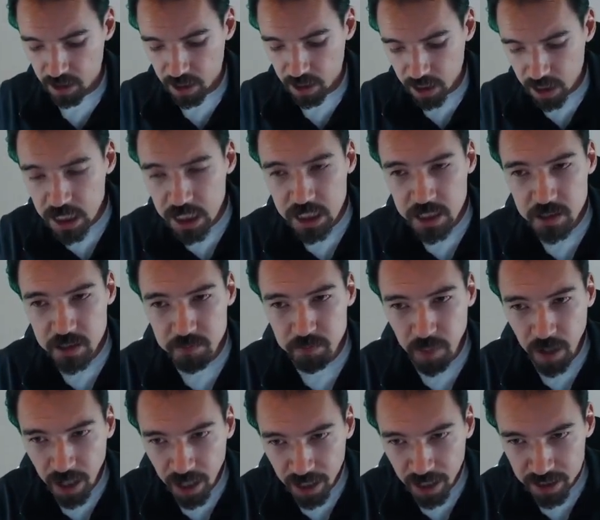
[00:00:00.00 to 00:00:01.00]
It is
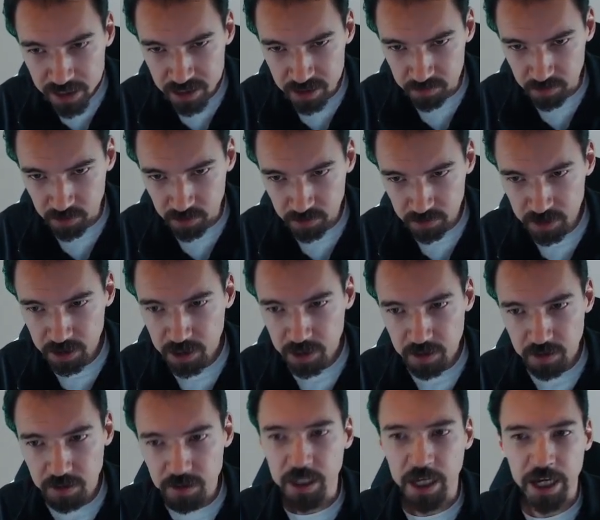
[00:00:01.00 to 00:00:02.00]
possible
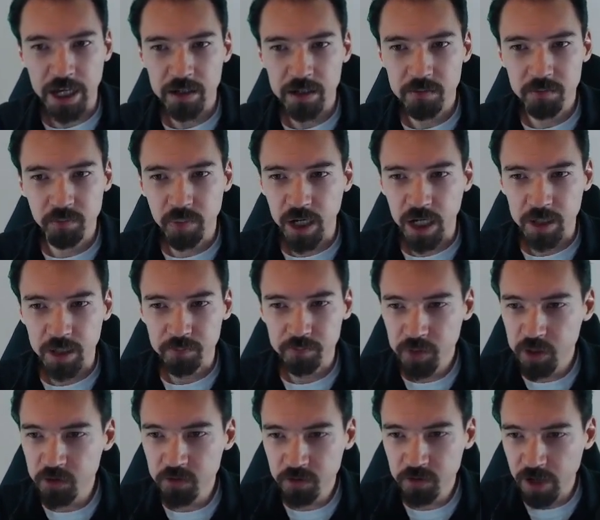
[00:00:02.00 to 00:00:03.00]
that by
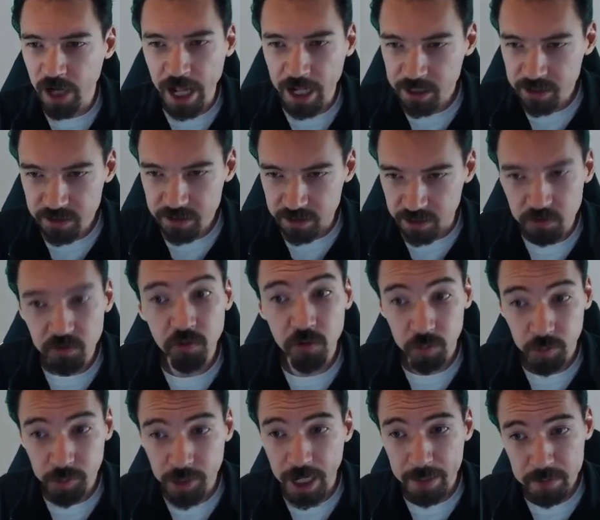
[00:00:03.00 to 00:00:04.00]
pure accident, or
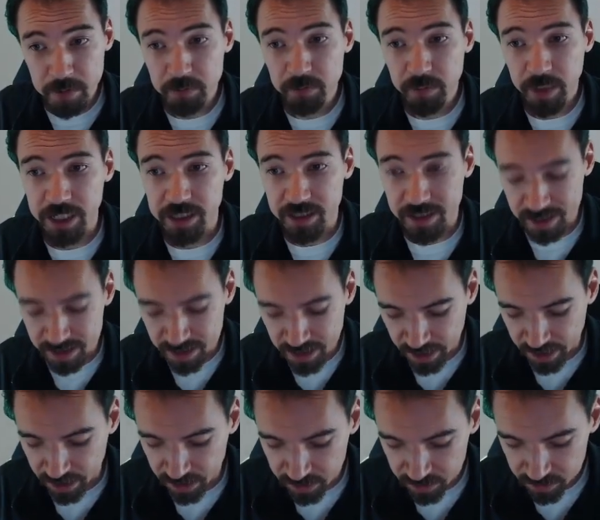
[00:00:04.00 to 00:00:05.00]
perhaps by
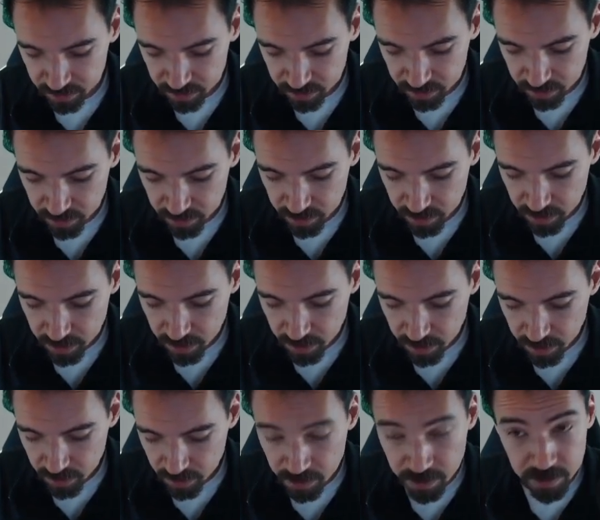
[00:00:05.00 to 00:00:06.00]
design,
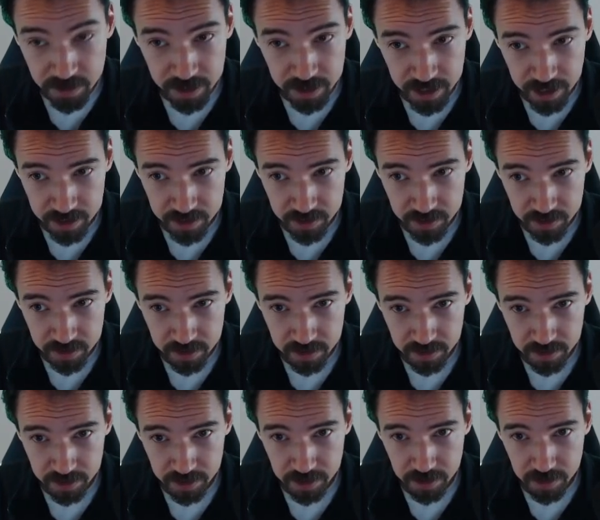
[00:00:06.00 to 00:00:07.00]
this
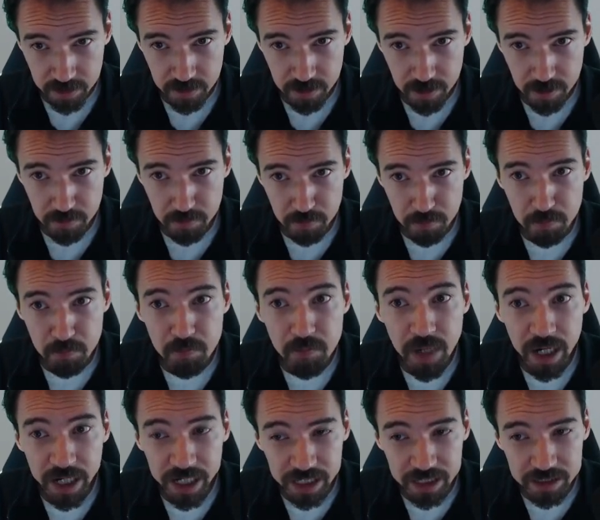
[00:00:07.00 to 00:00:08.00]

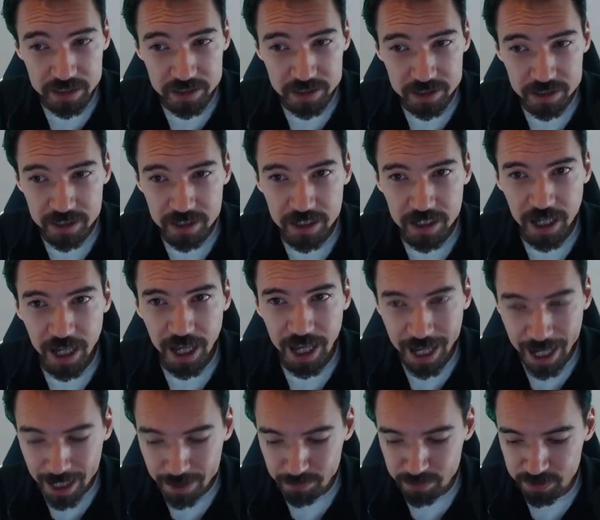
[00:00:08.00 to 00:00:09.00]
might
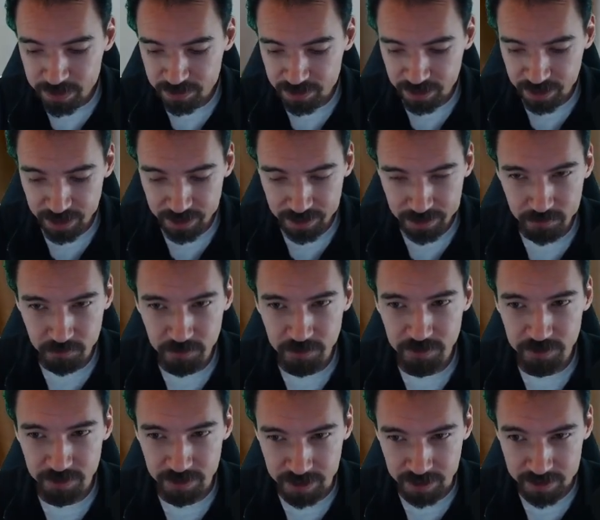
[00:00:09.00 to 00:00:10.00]
happen to equal
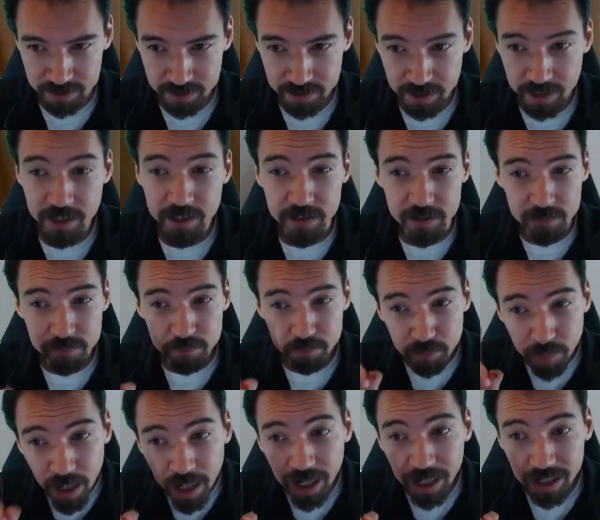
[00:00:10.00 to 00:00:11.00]
this. It is
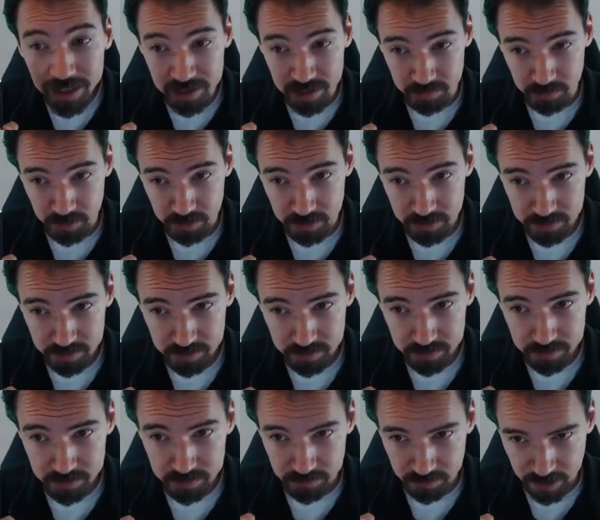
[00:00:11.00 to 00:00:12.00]
possible,
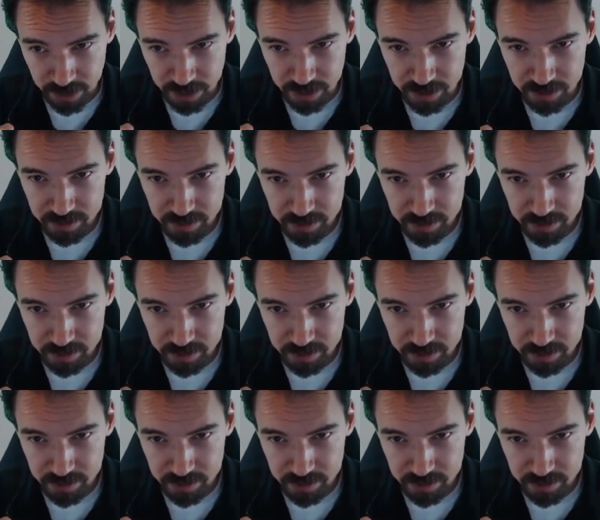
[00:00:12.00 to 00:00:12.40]
right?